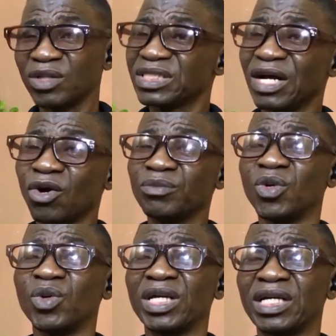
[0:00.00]
Until I come
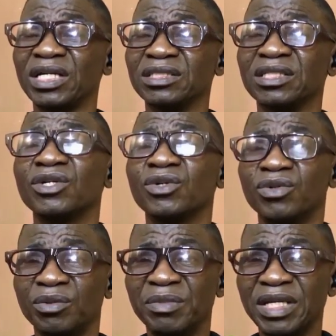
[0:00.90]
your way again,
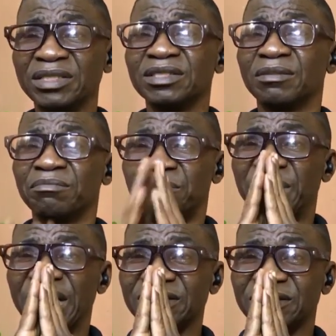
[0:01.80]
remain
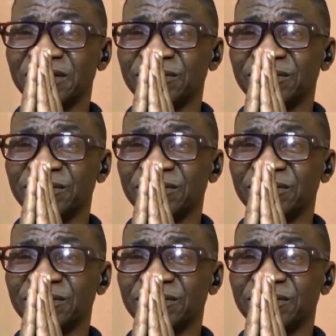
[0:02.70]
blessed.